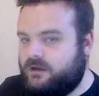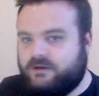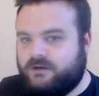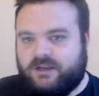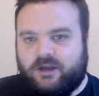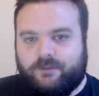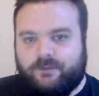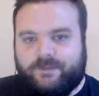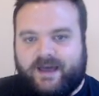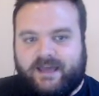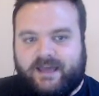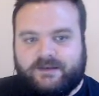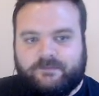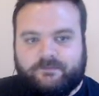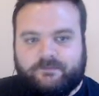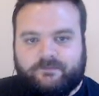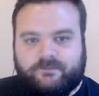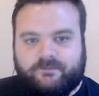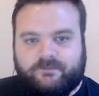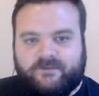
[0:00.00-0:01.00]
Notepad.
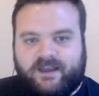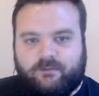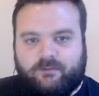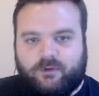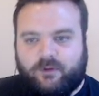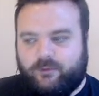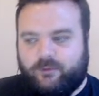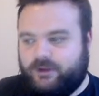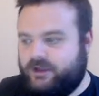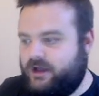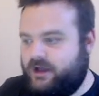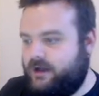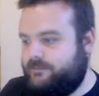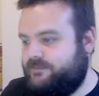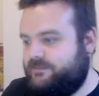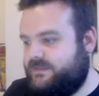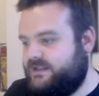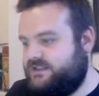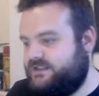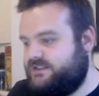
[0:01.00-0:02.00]
Right, what do we got?
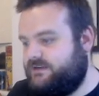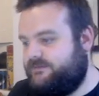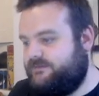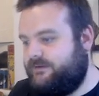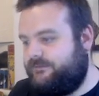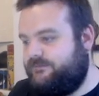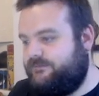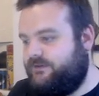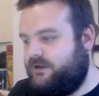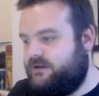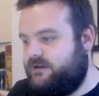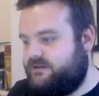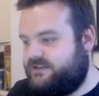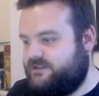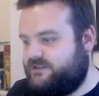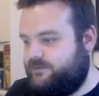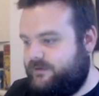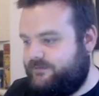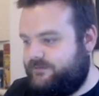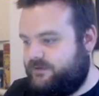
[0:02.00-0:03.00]
So for
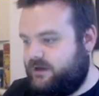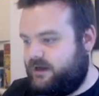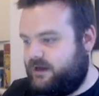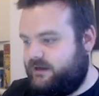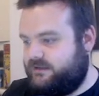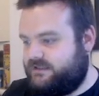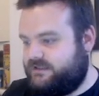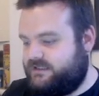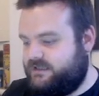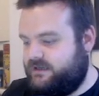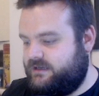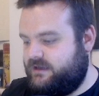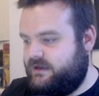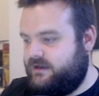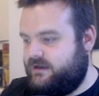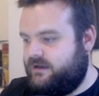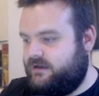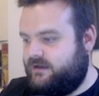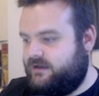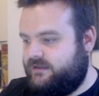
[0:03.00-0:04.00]
Flux, we've got
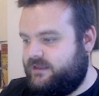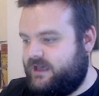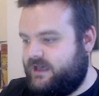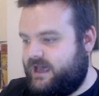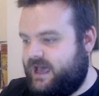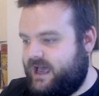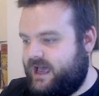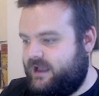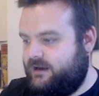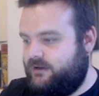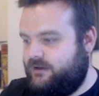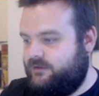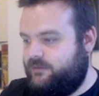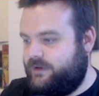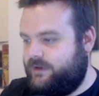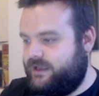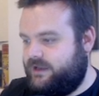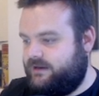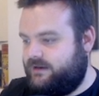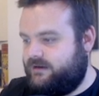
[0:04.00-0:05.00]
the
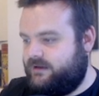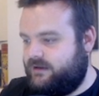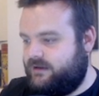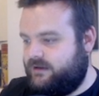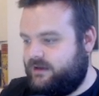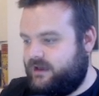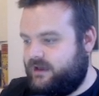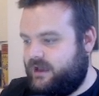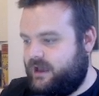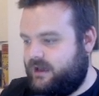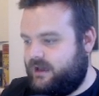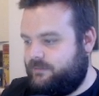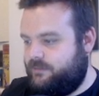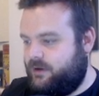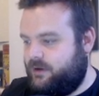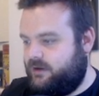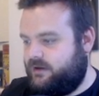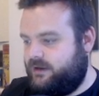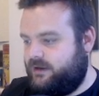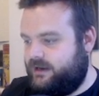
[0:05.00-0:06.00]
Halloween
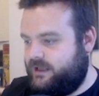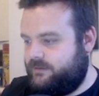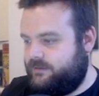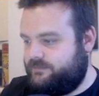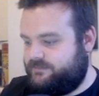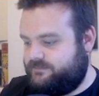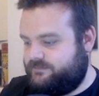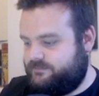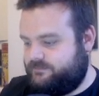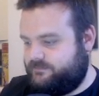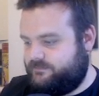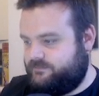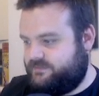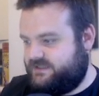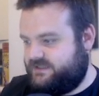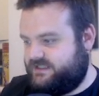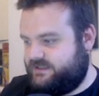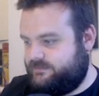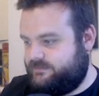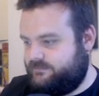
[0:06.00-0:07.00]

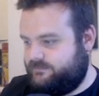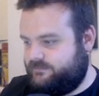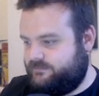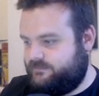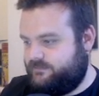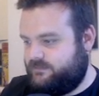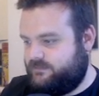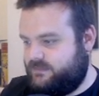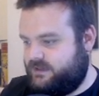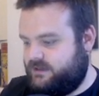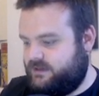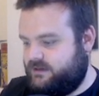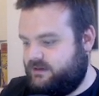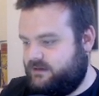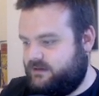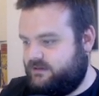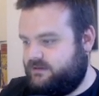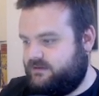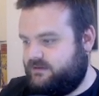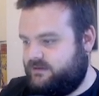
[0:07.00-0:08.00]
Apocalypse,
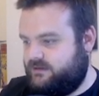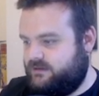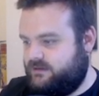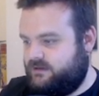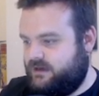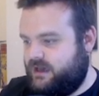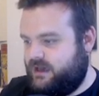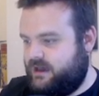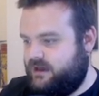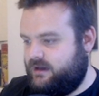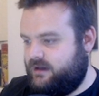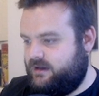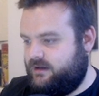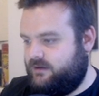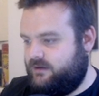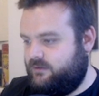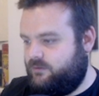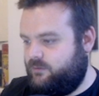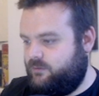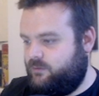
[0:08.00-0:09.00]
uh,
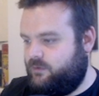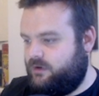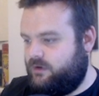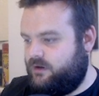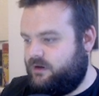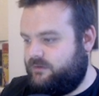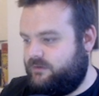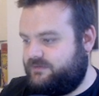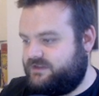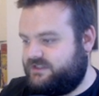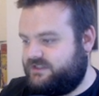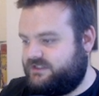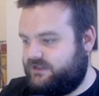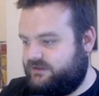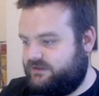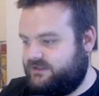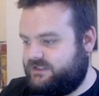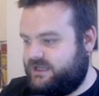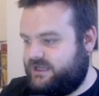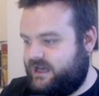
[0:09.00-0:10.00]
War of the
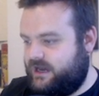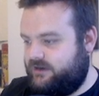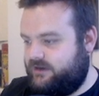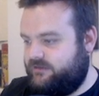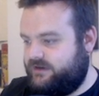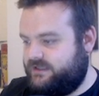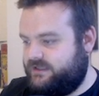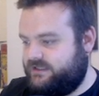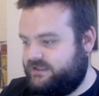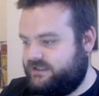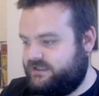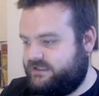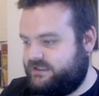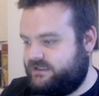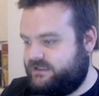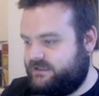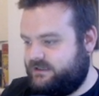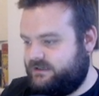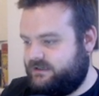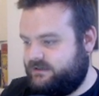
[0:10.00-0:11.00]
Sontarans,